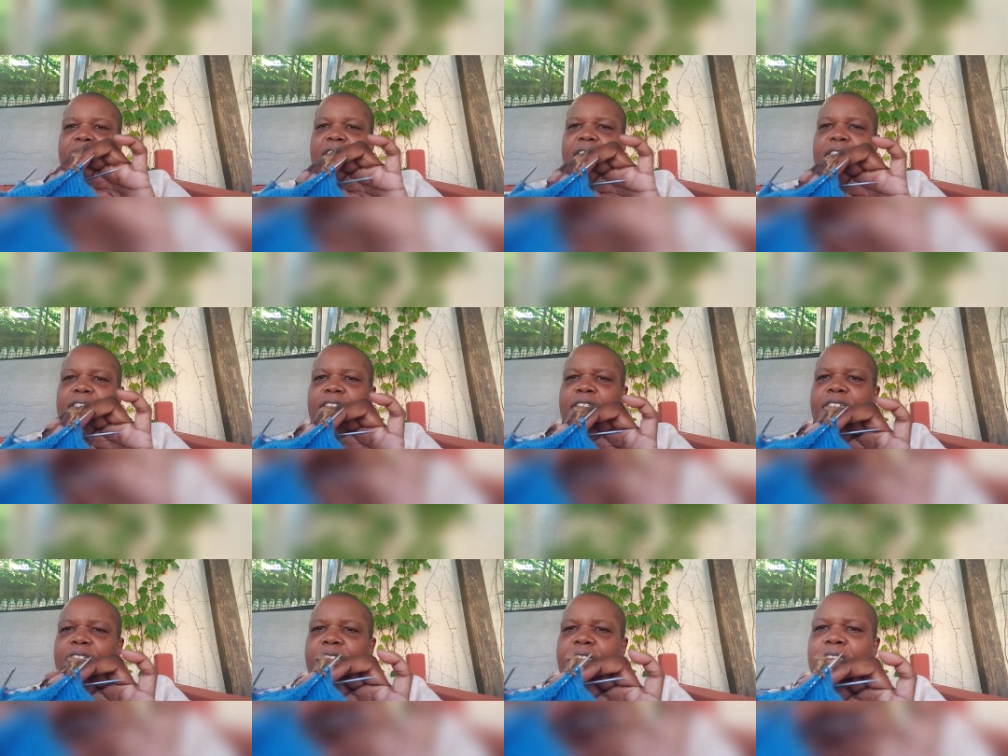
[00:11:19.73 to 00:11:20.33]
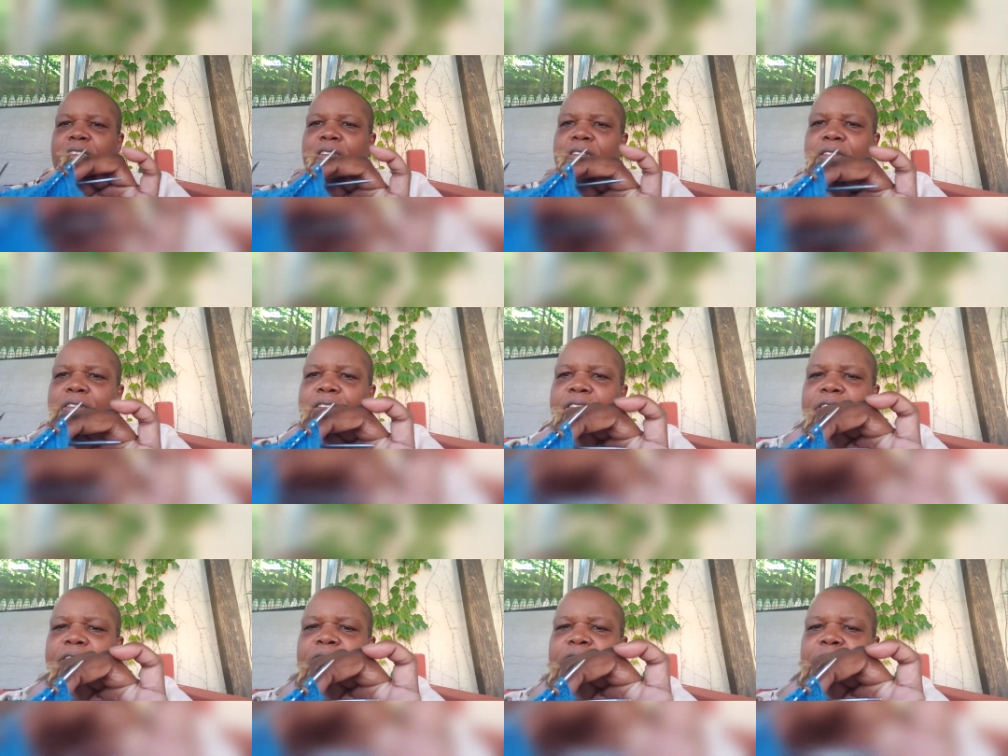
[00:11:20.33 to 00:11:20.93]
these little
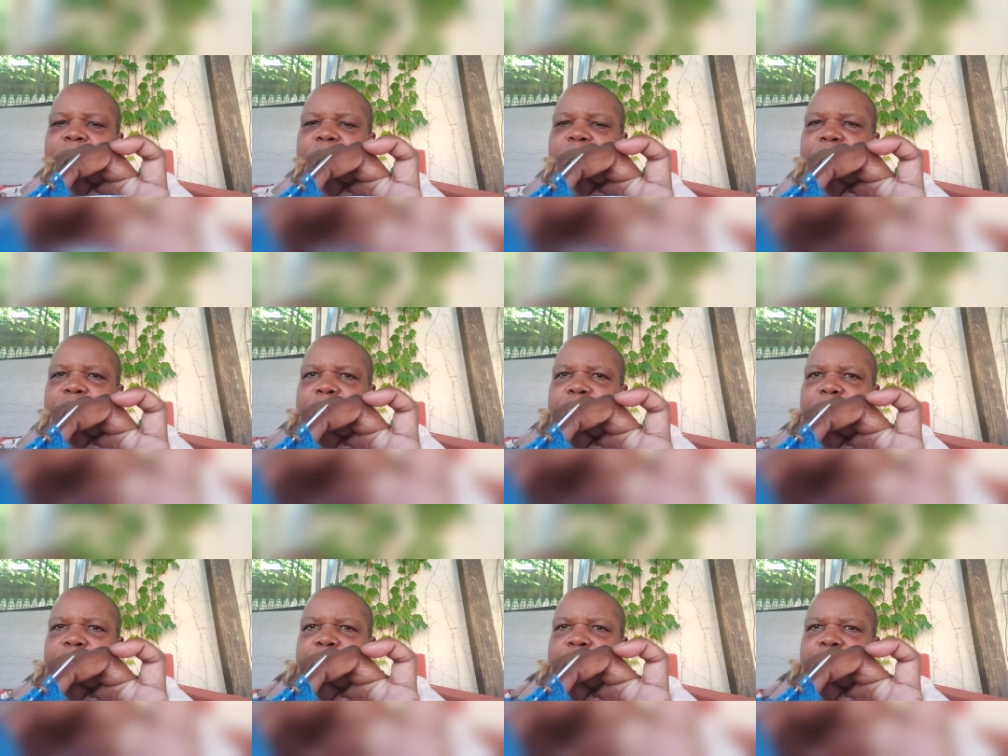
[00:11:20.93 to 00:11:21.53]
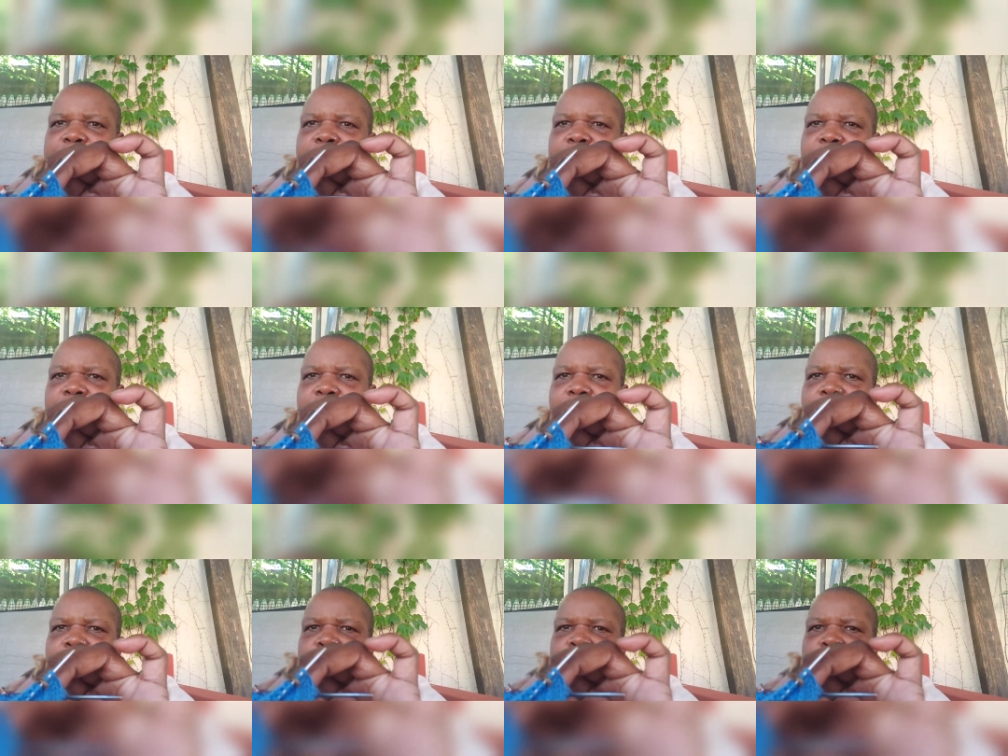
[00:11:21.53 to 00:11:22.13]
circles
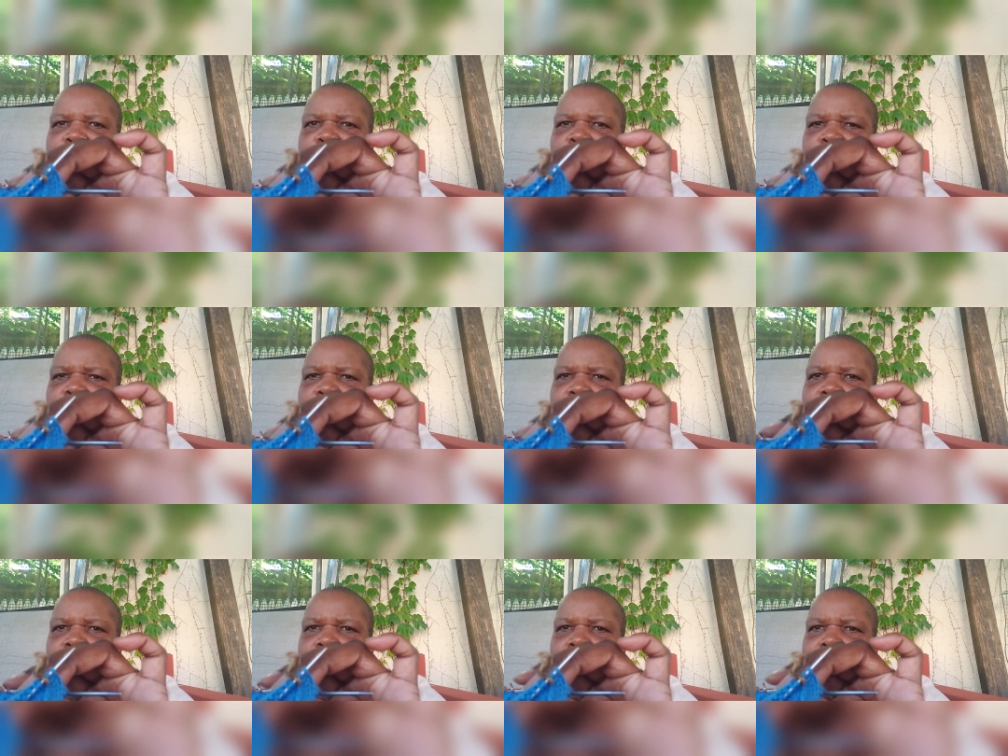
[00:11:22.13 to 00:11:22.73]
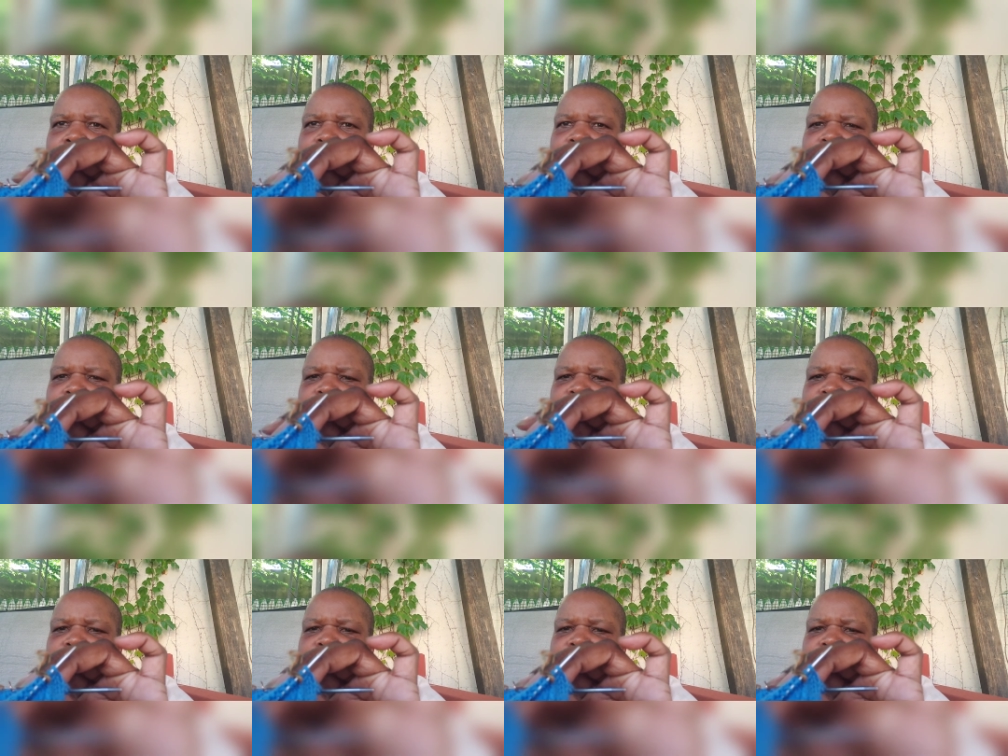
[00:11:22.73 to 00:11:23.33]
for um,